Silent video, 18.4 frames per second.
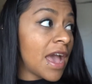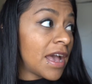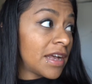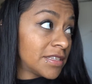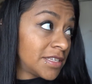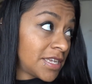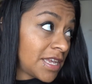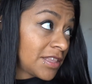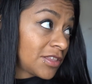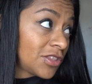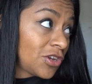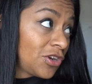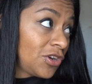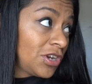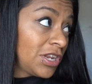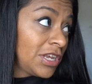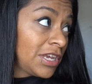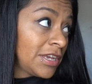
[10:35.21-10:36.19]
at
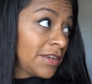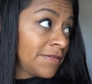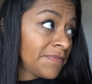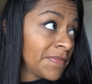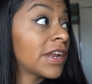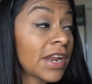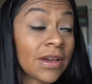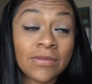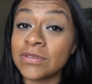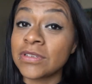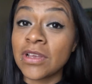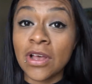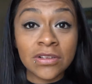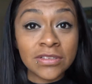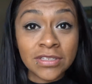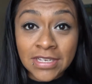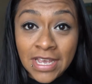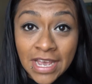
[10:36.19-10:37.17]
10.30 and I was
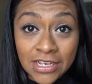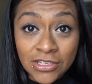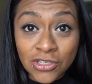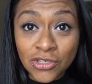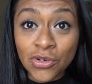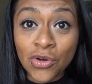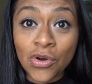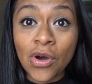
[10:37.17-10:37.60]
on schedule.